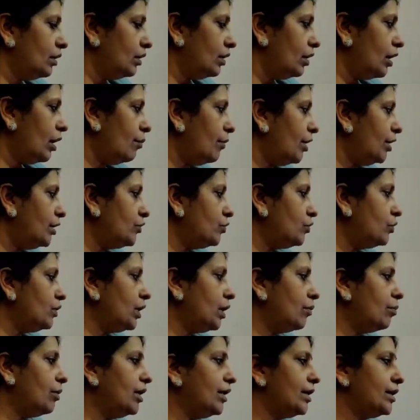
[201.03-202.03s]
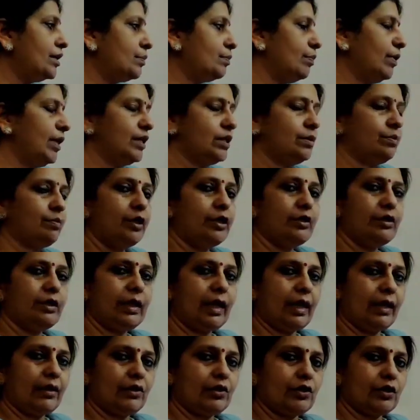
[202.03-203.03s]
Coming to double displacement
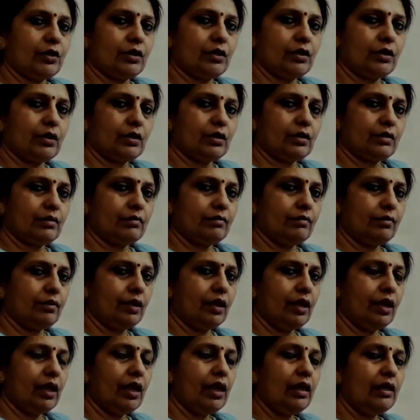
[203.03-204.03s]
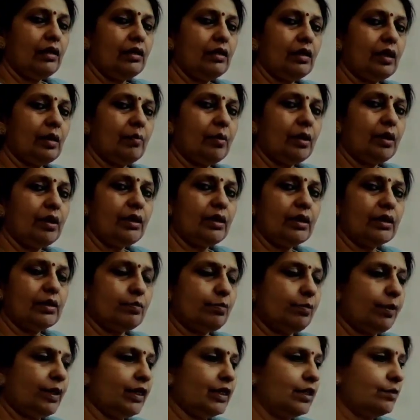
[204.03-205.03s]
reactions. In double
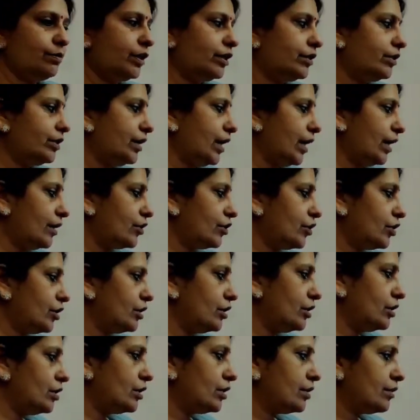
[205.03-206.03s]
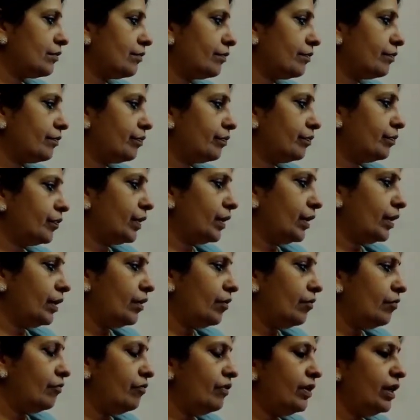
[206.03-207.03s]
displacement reactions,
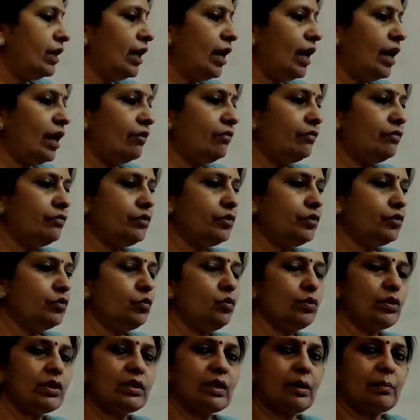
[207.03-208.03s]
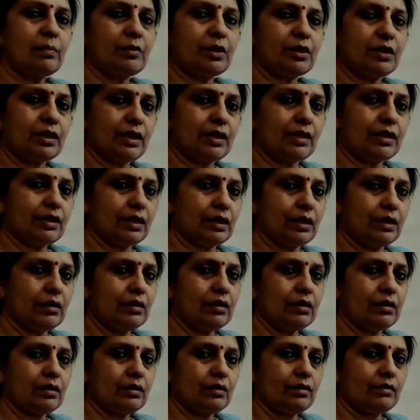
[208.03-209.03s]
we have two
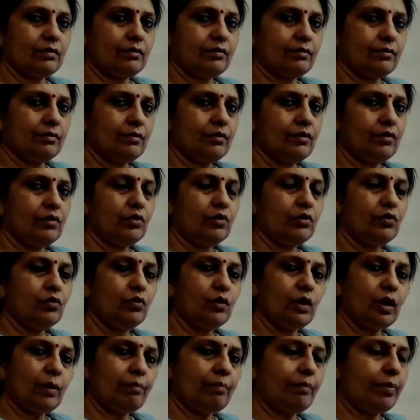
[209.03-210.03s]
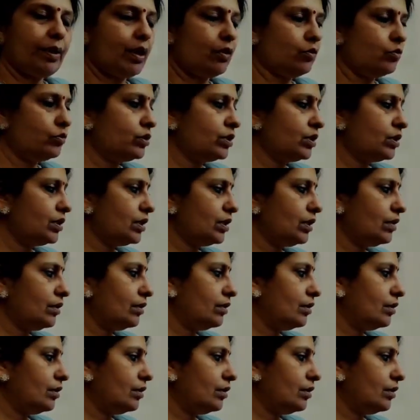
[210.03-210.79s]
substances, two compounds